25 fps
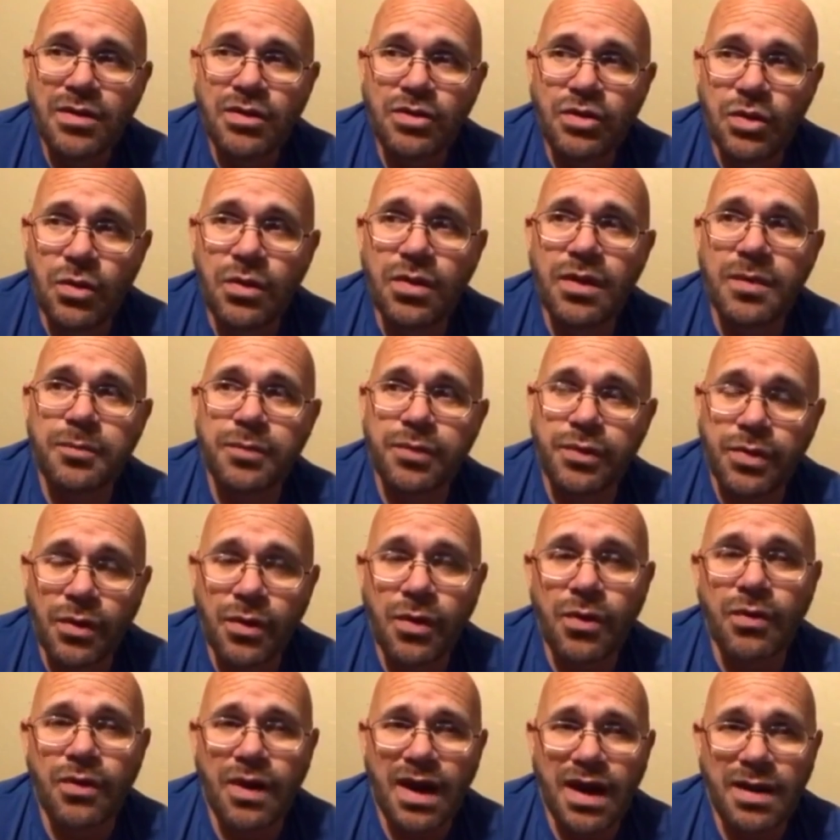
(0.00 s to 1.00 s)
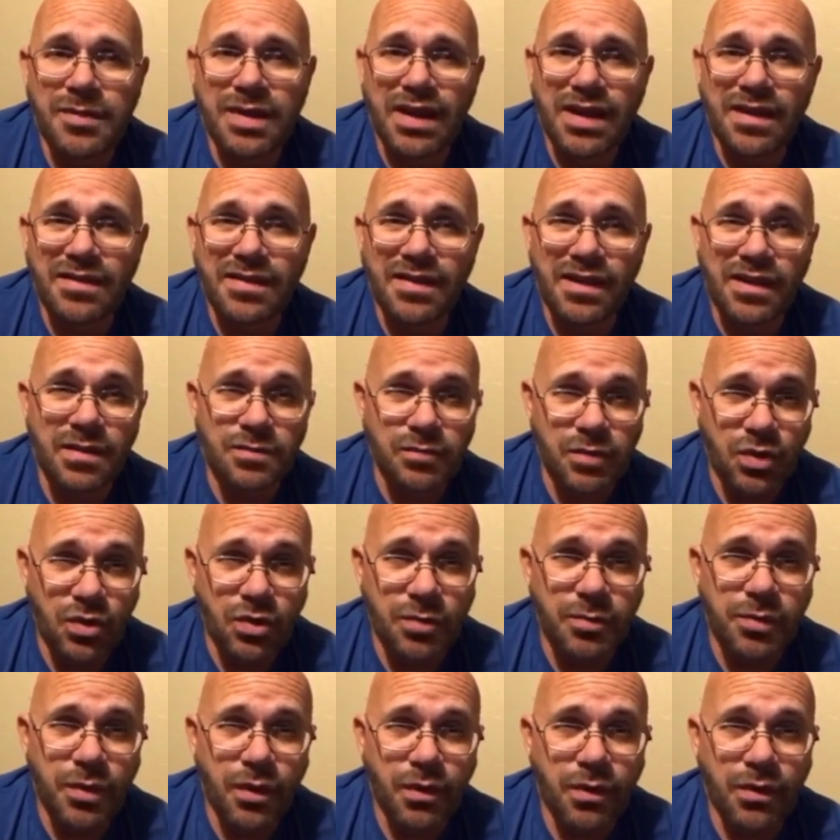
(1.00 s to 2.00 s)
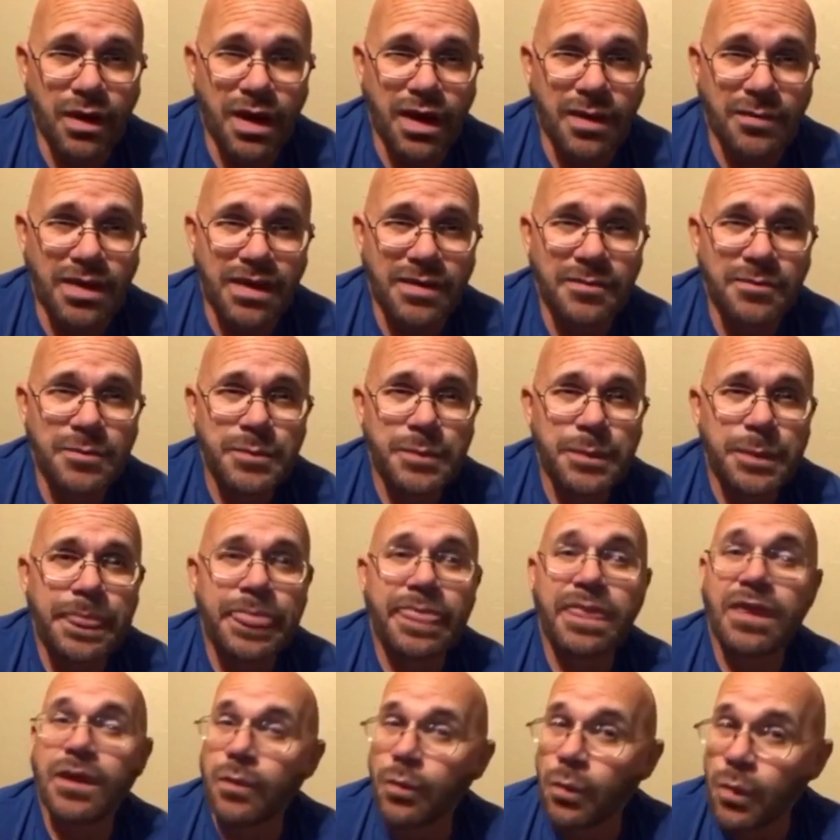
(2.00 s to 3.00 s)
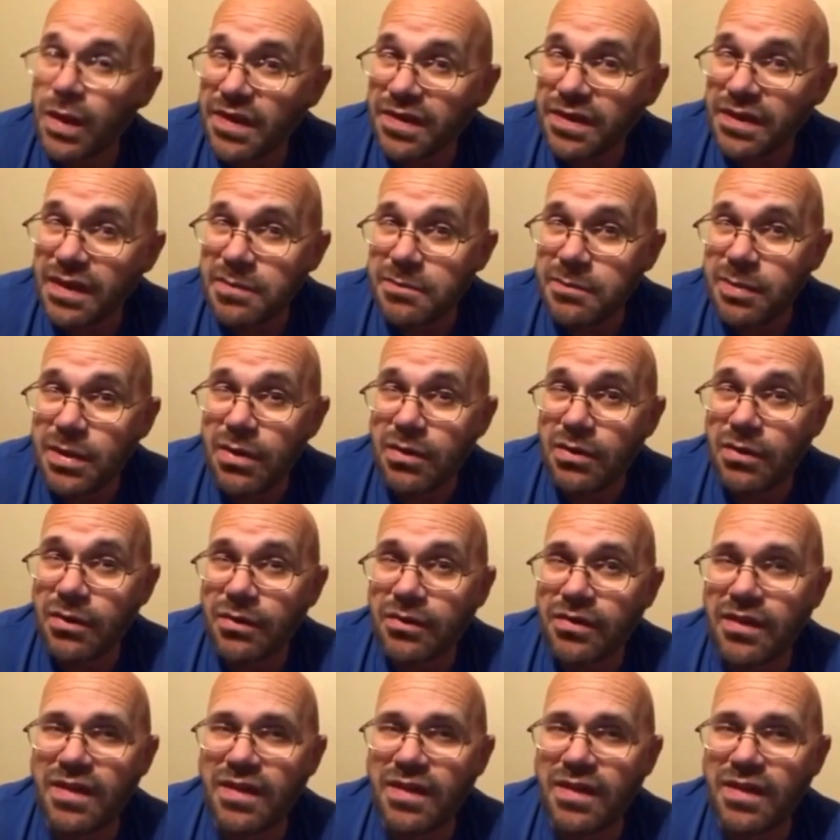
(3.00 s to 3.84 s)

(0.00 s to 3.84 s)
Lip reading: do the programming, the computer programming, with computers.